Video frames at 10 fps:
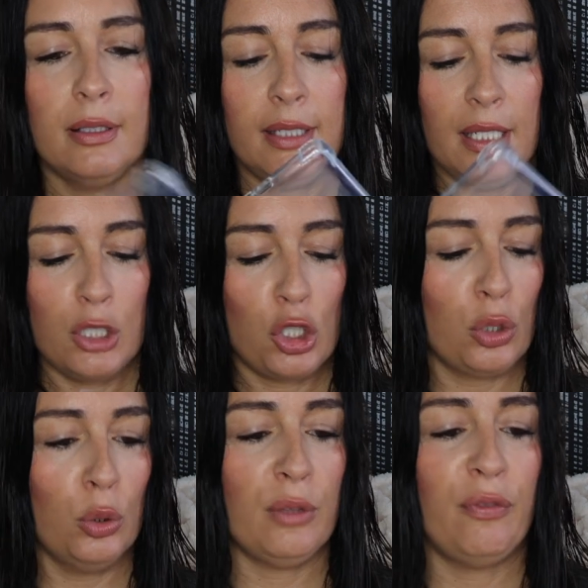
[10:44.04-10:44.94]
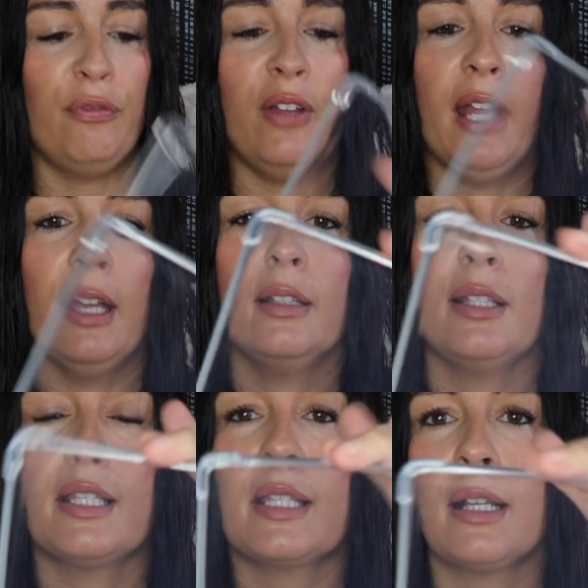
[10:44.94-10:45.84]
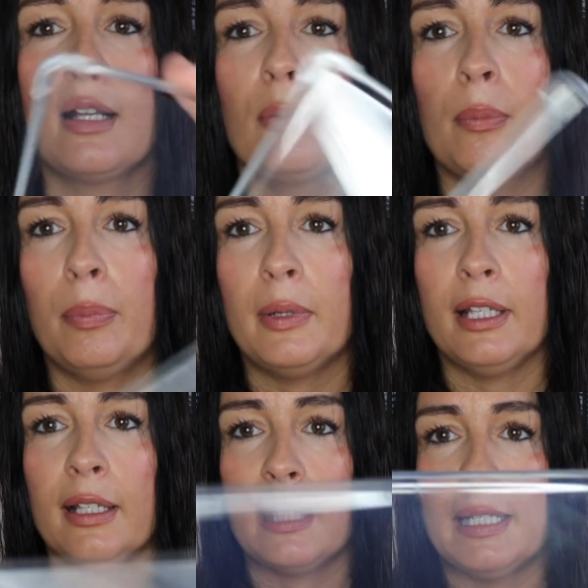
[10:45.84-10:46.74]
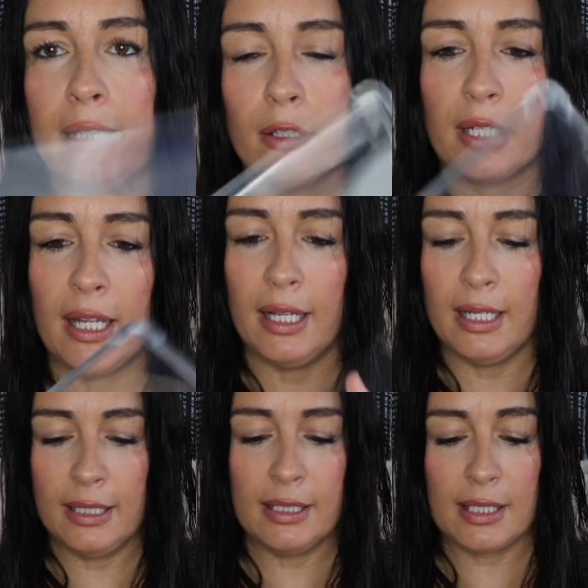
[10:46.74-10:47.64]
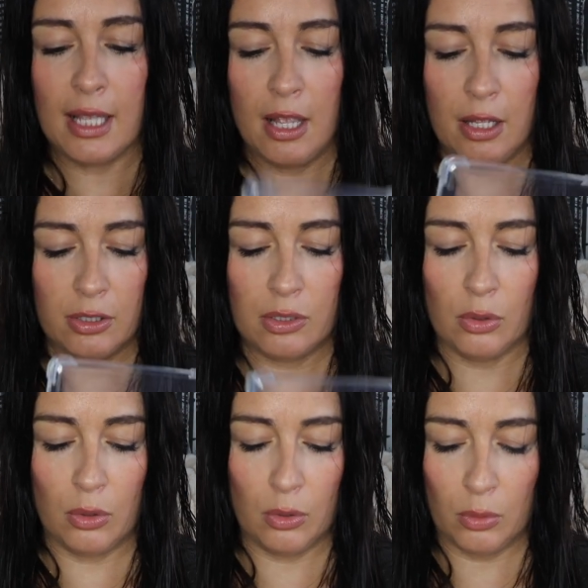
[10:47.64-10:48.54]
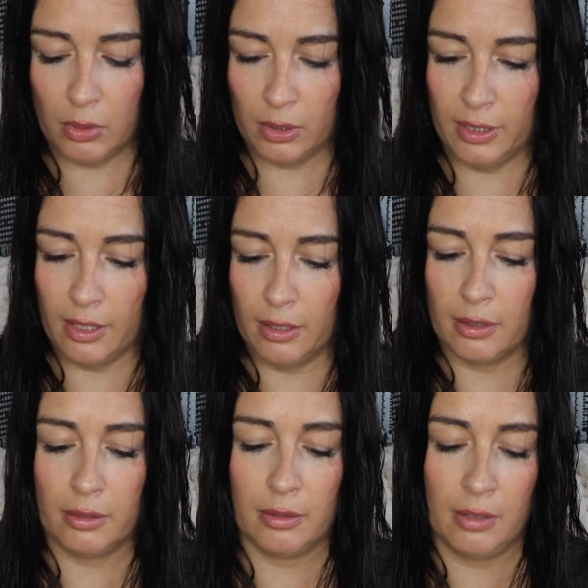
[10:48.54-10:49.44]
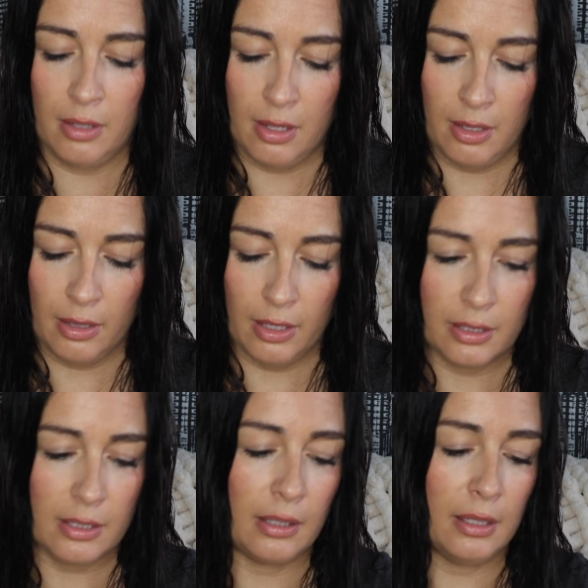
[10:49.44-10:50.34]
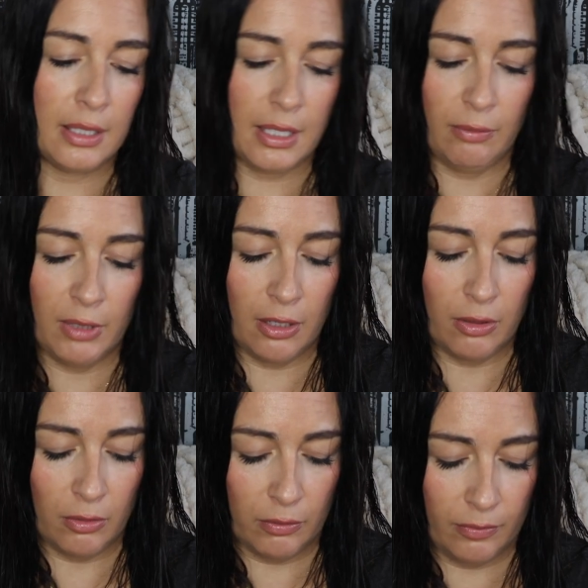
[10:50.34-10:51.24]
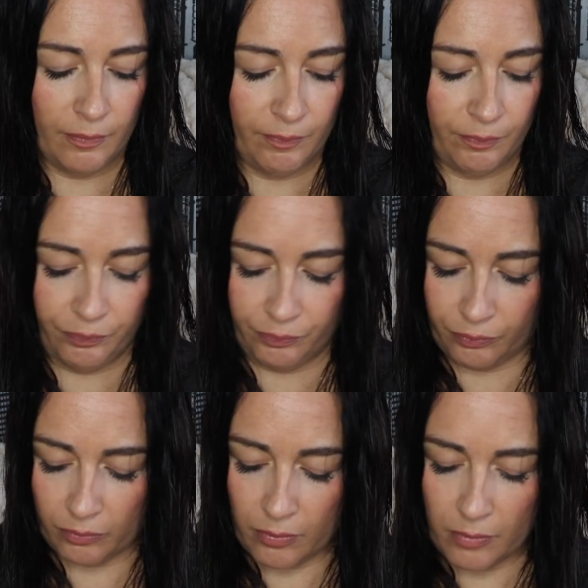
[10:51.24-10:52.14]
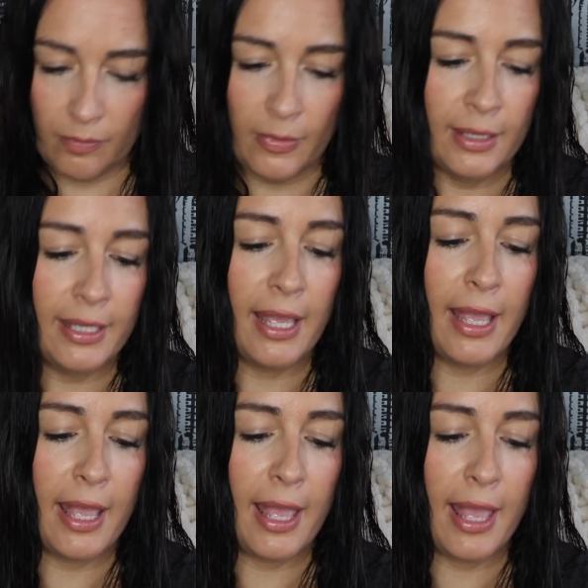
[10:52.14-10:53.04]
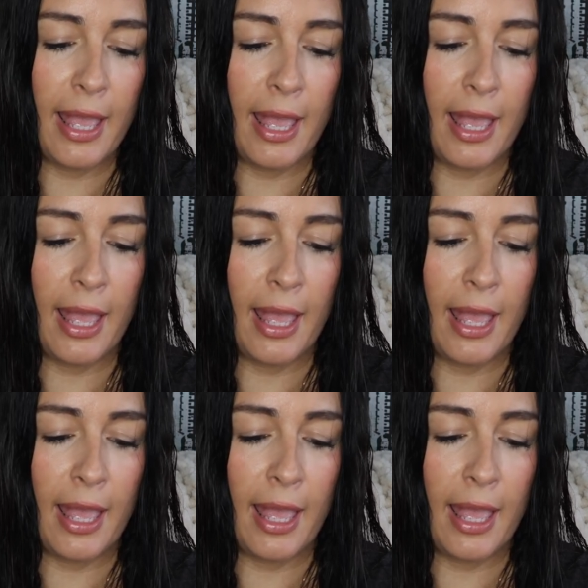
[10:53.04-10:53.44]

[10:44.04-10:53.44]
This should fit. This is a complete clear case. So yeah, let's give it a go. Yeah,